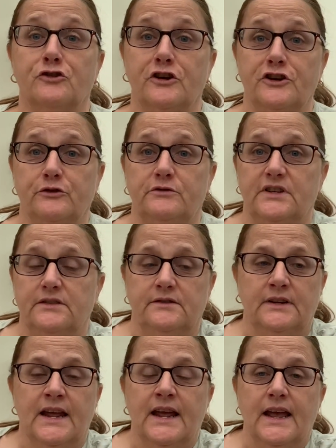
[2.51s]
Knudsen,
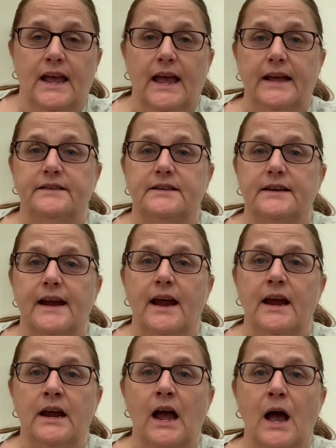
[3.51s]
and
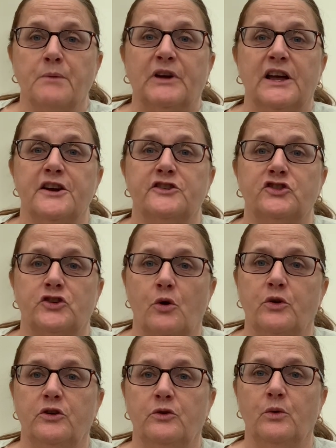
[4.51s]
today I'm going to show
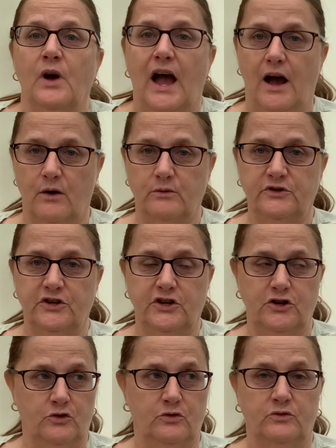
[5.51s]
you how to
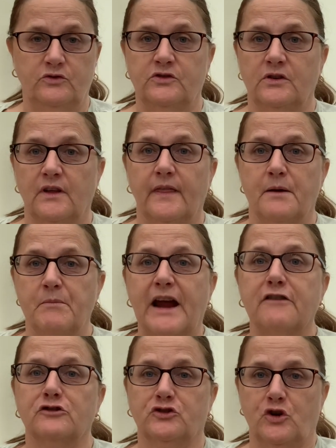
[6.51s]
use the
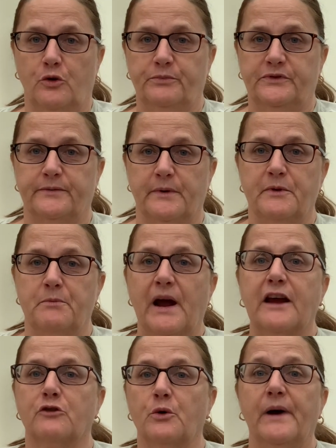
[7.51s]
microscopes from the
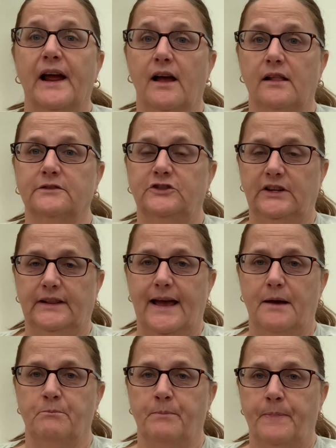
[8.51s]
microbiology
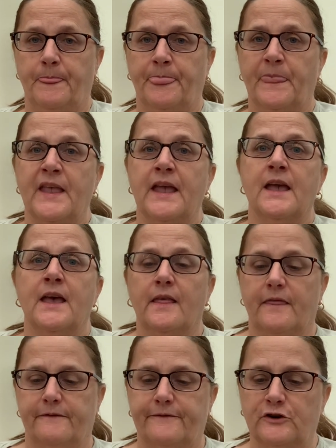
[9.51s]
lab.
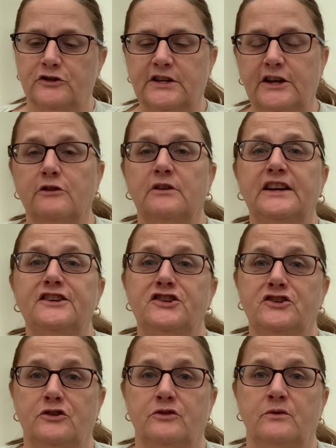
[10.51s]
The first thing you need to
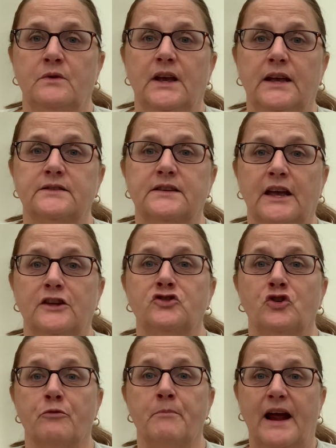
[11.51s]
do is get
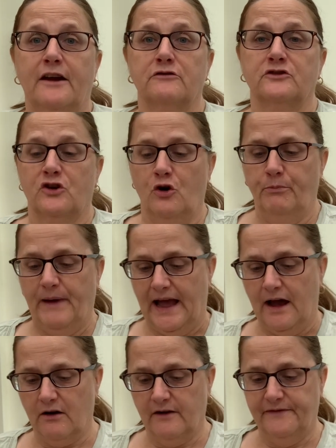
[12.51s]
your microscope
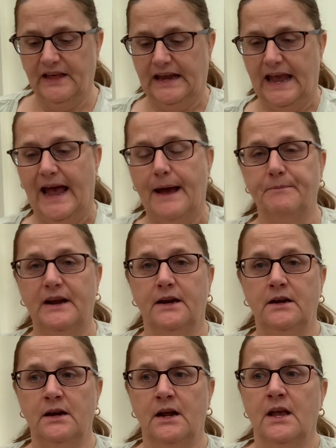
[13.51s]
out of the cabinet.
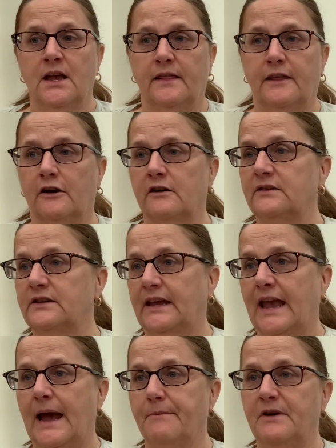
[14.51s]
There is a
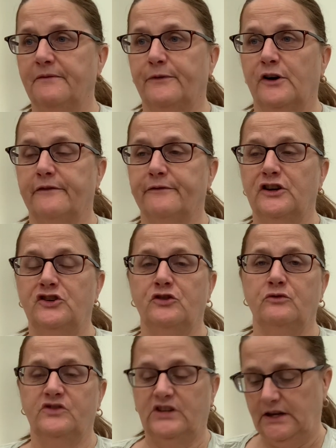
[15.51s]
cabinet for every
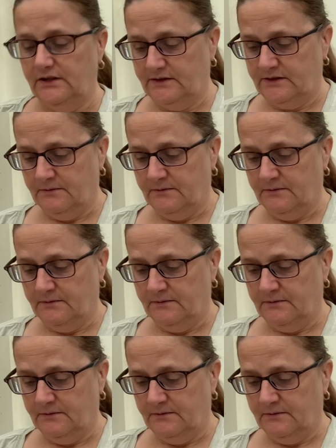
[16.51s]
2 seats.